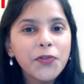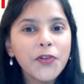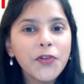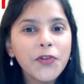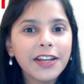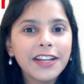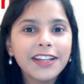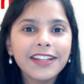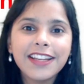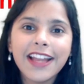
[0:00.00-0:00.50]
for
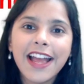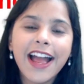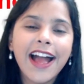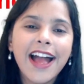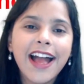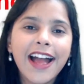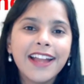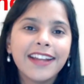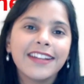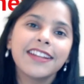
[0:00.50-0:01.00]
it
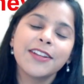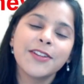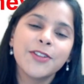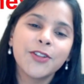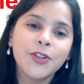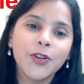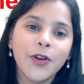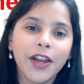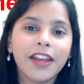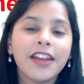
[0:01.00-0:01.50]
and
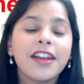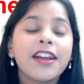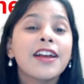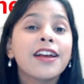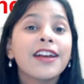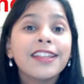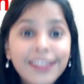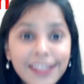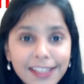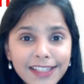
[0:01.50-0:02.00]
enjoy.
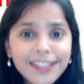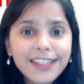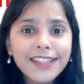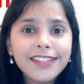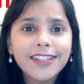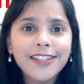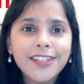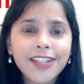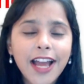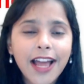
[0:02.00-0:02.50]
This is
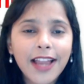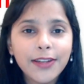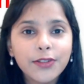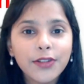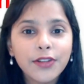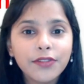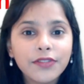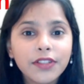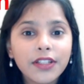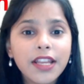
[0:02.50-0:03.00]
the challenge
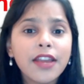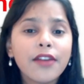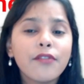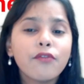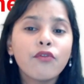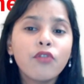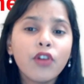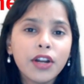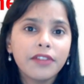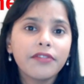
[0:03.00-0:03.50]
of the day.
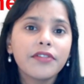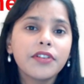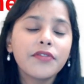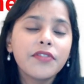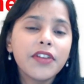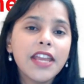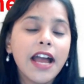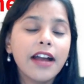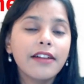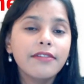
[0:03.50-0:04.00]
Whatever
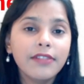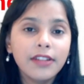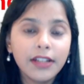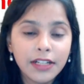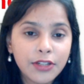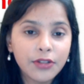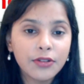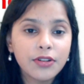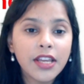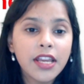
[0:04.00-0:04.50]
we have
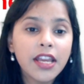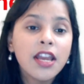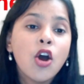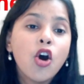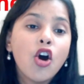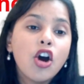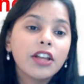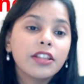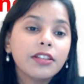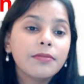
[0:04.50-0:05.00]
learned today,
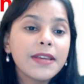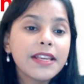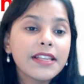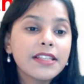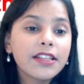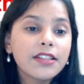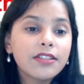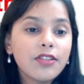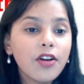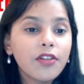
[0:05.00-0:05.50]
on the
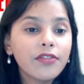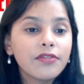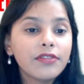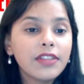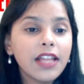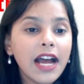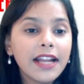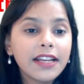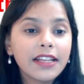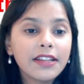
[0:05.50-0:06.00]
basis of
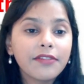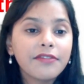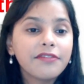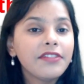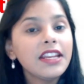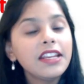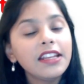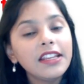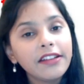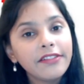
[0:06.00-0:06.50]
that
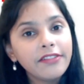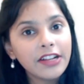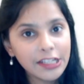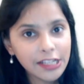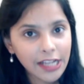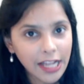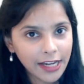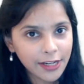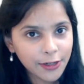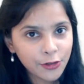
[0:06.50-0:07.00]
we give a
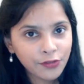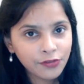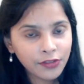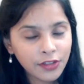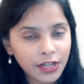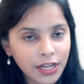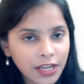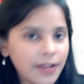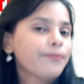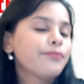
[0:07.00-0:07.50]
challenge of the
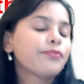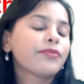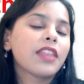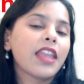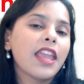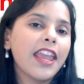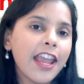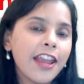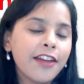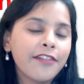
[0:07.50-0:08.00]
day
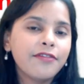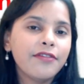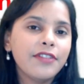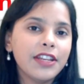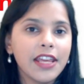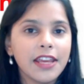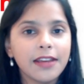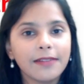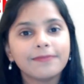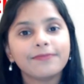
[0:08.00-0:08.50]
every
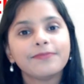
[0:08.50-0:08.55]
day.